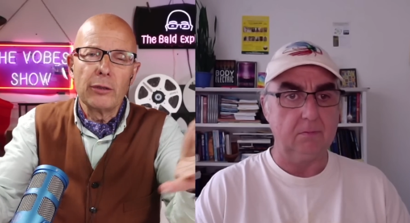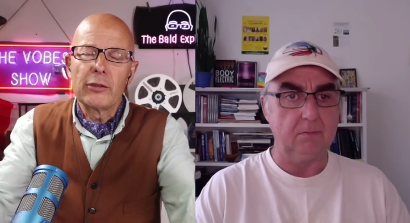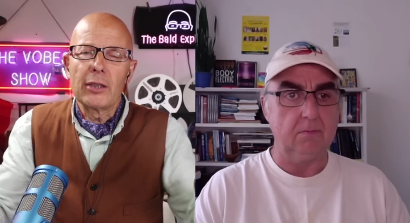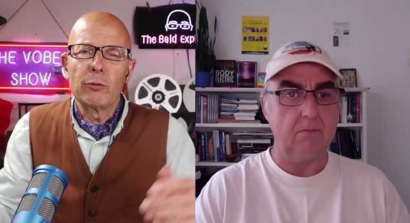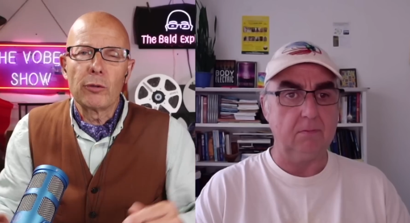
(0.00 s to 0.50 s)
Speaker 1: and
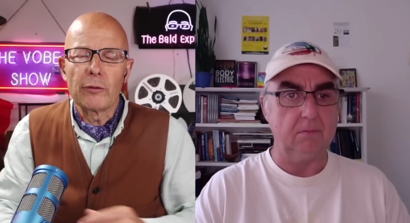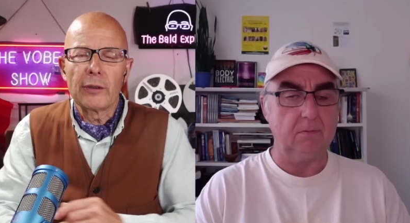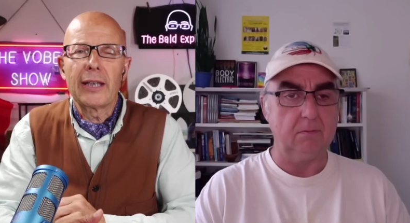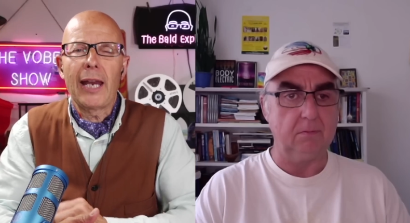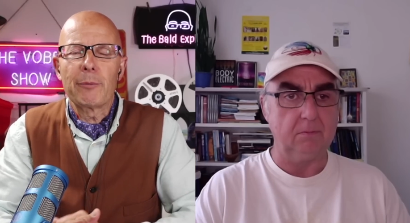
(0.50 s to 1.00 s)
you seem
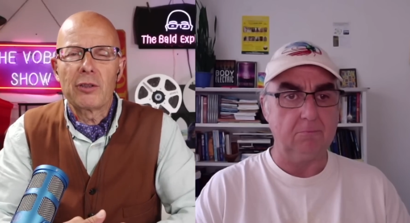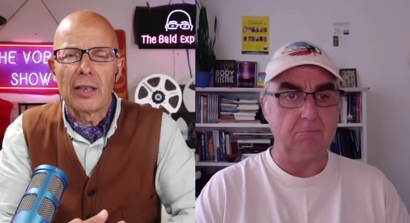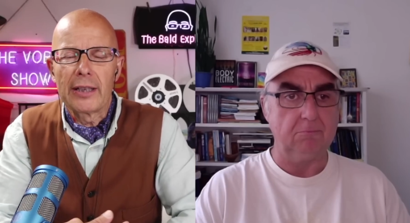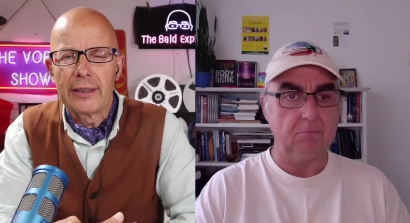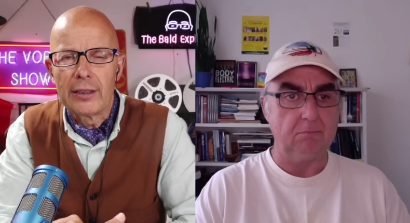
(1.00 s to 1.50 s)
to have
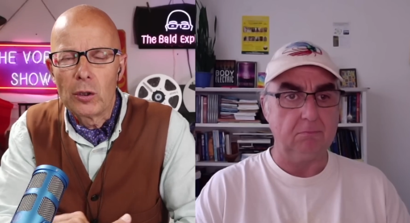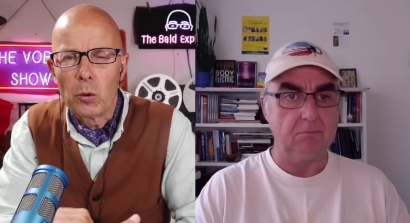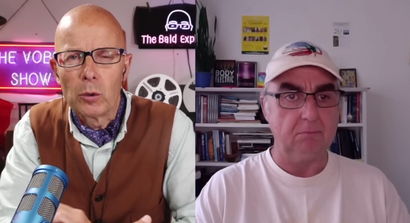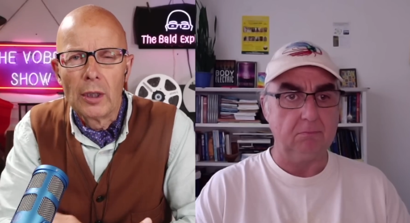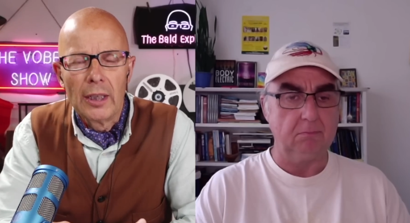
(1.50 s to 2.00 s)
encapsulated
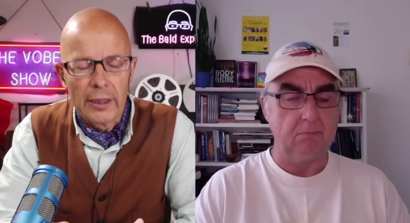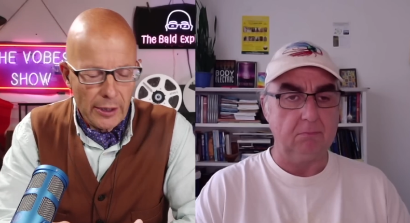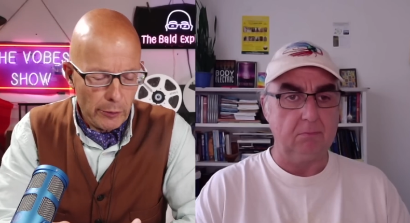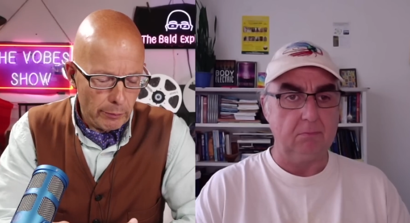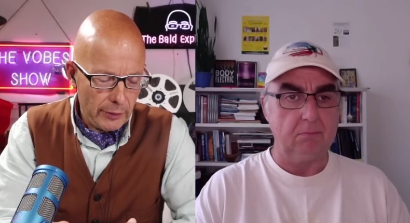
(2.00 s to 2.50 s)
it all.
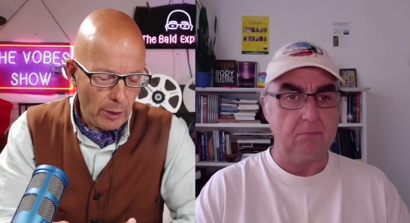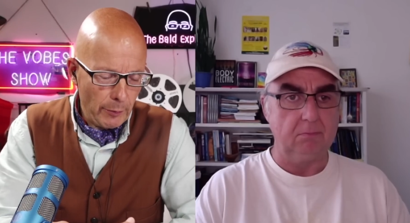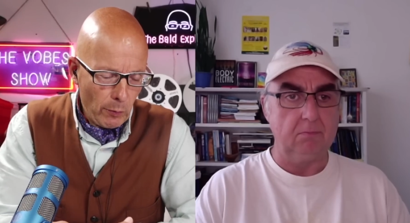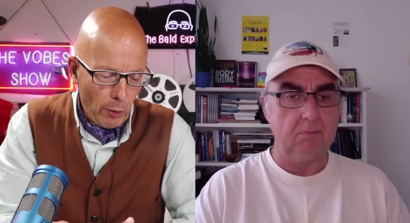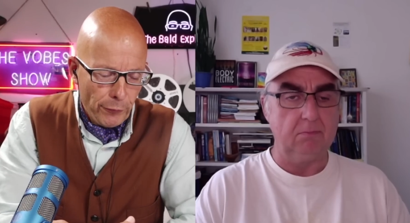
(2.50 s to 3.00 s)
So
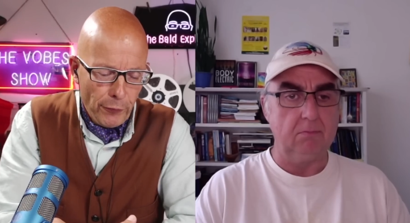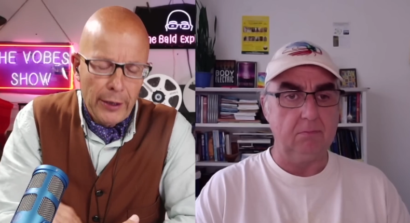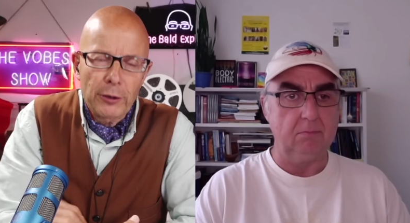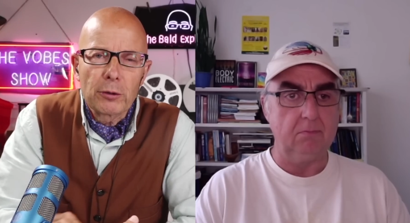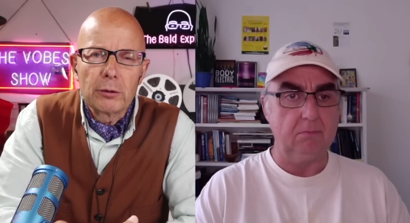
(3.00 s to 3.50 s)
tell me what
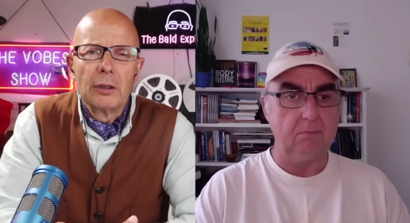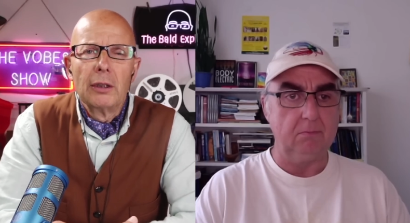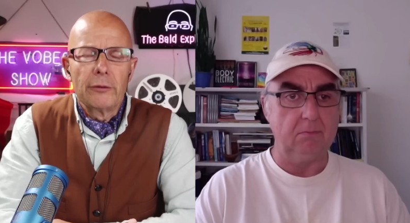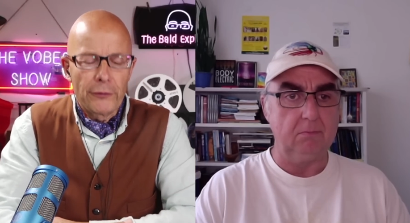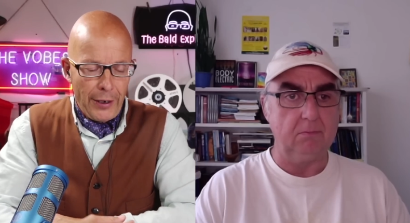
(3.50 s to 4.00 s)

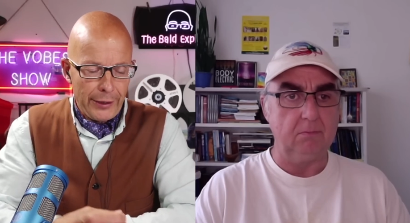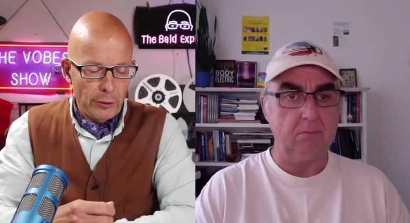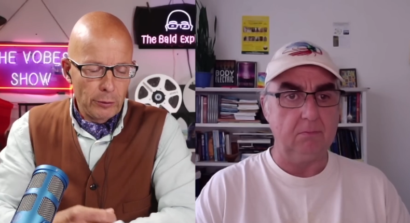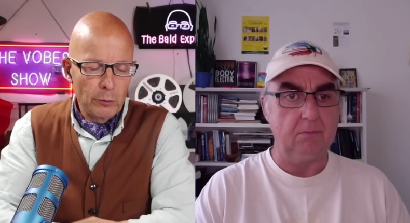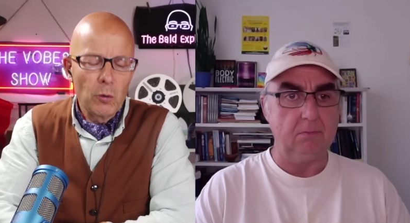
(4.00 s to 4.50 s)
fractal
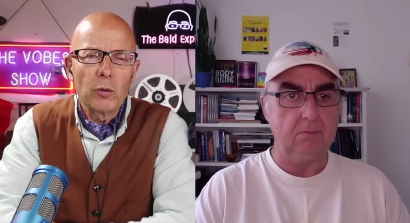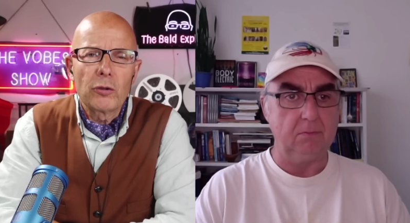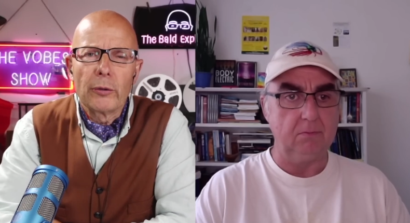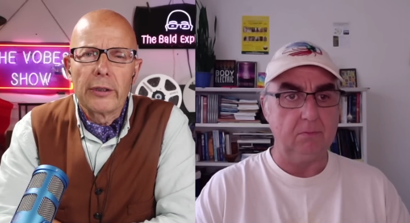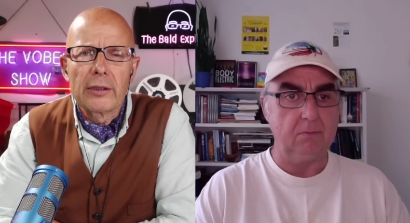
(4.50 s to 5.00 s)
fractal
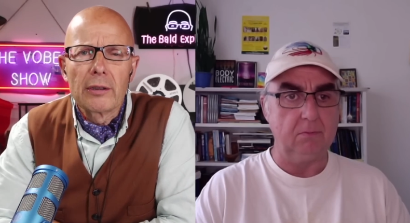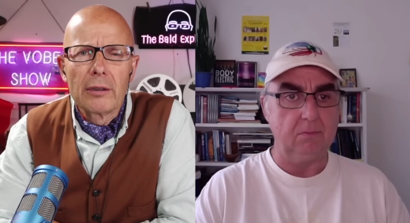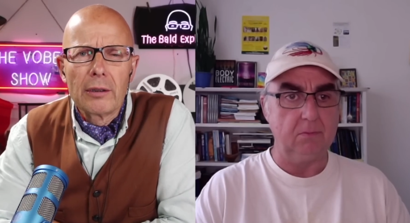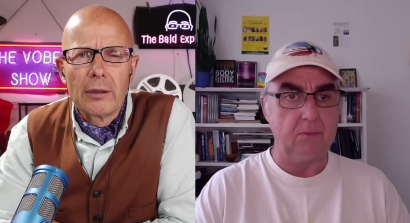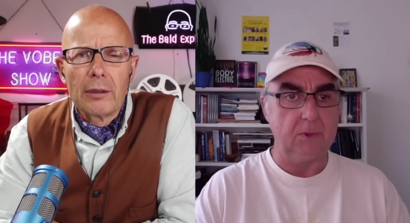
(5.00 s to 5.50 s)
water is.
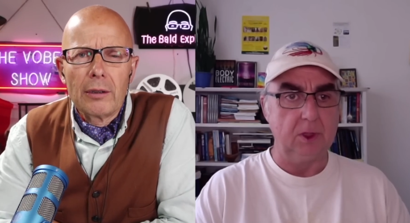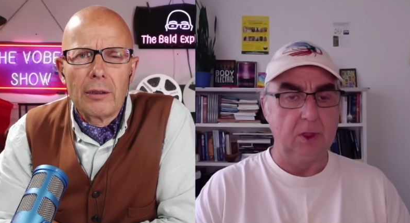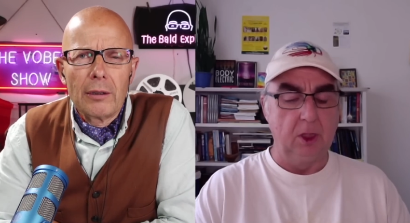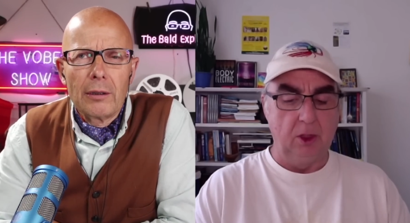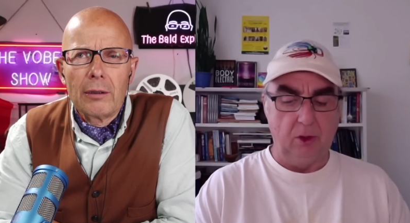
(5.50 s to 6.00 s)

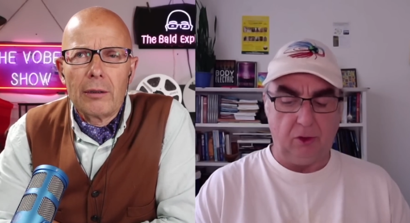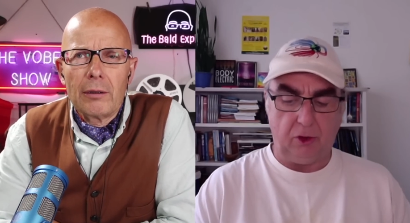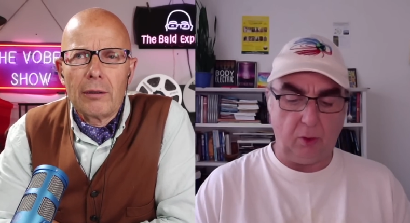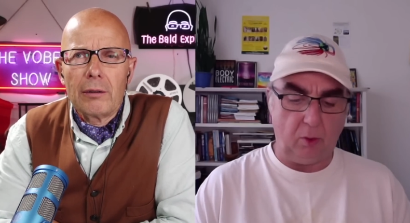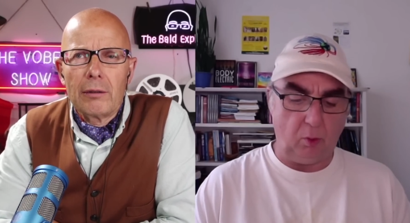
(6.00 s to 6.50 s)

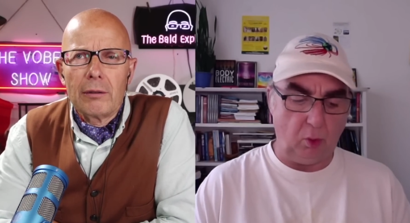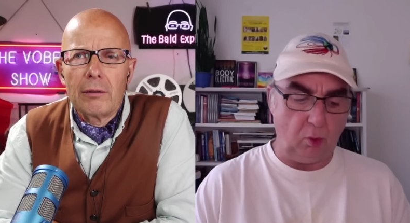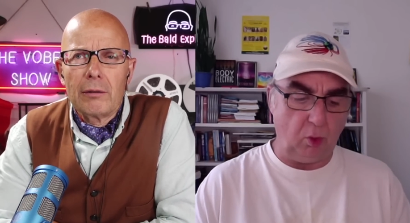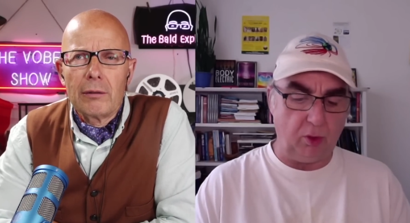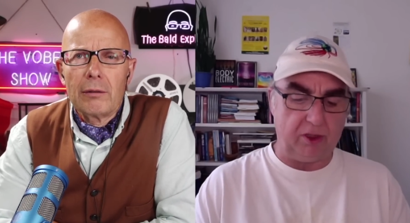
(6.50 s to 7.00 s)
Speaker 2: So
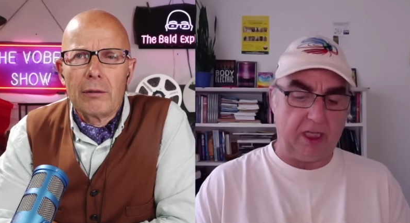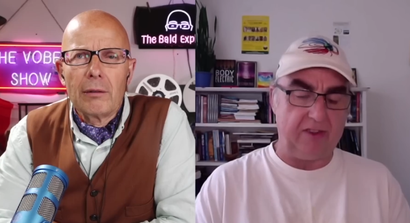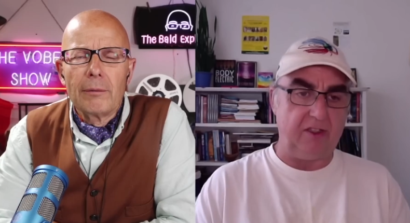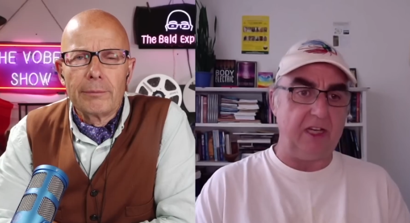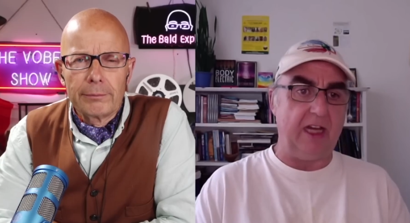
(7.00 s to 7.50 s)
water has
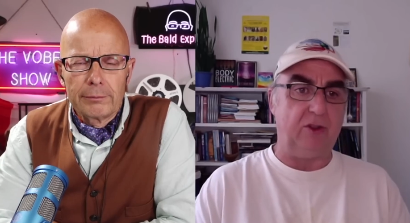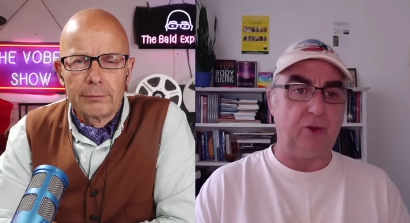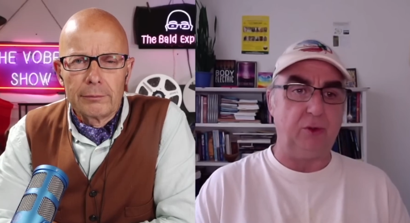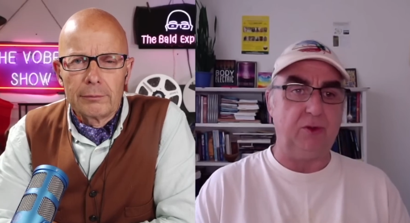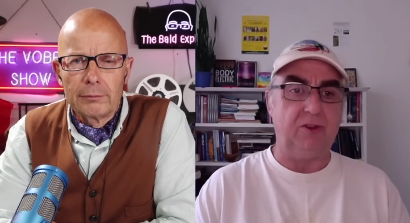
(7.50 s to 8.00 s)
a
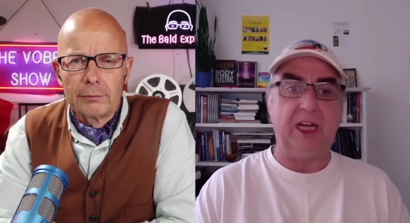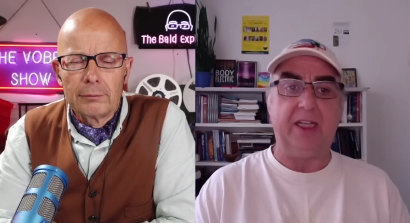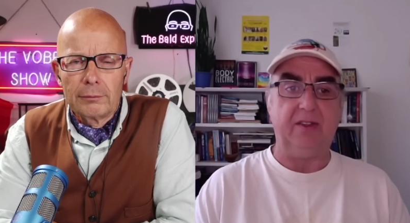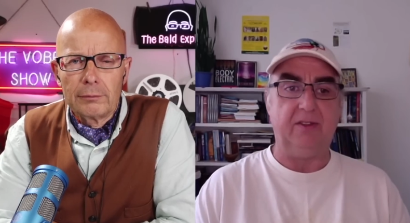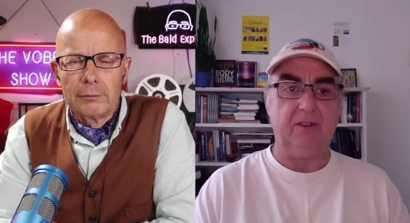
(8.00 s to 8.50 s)
natural
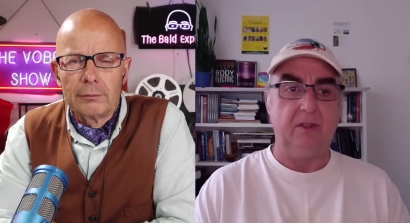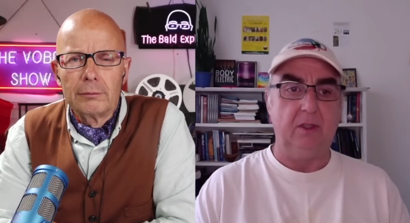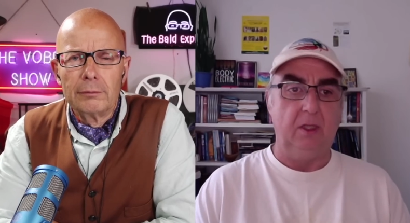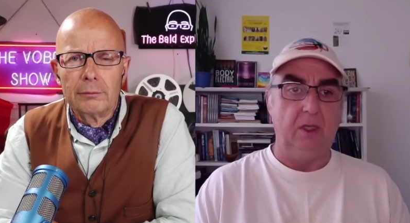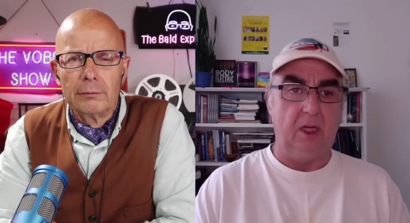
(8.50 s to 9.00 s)
state.
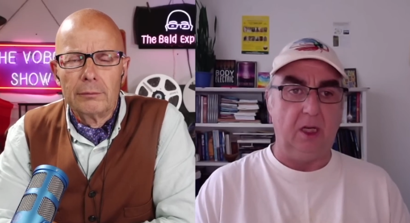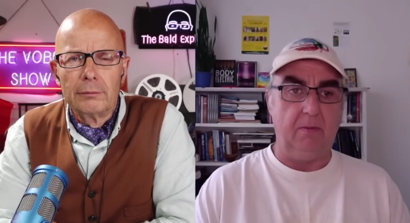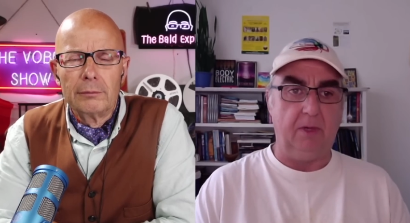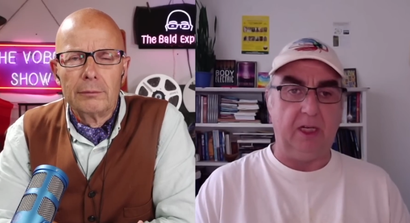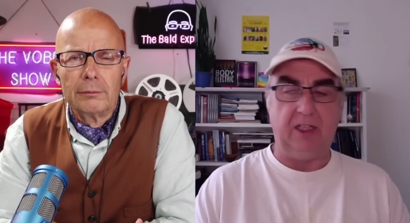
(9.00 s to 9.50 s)
Mm.
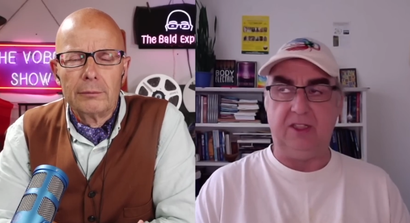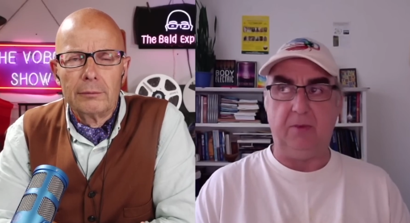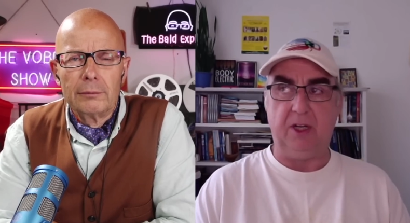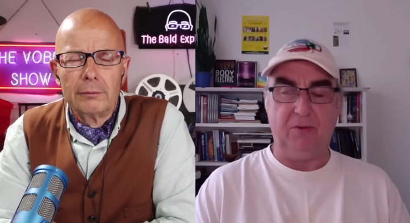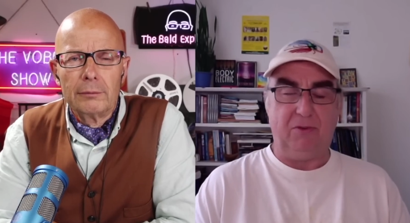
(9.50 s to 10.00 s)
And actually, we don't